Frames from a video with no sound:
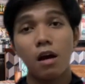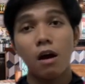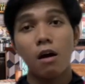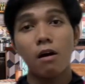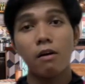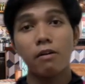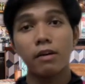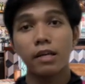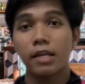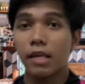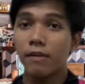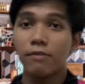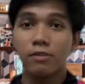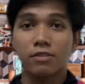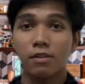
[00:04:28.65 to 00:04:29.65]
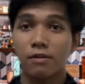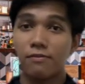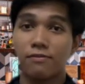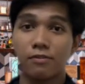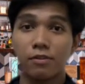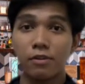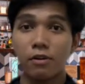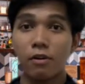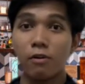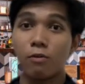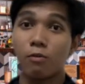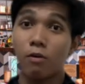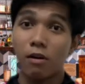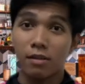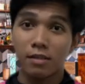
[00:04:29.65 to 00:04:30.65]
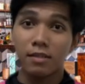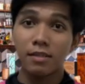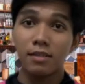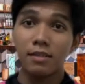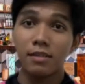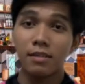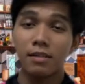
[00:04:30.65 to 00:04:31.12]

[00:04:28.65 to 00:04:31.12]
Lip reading: or give you some food or water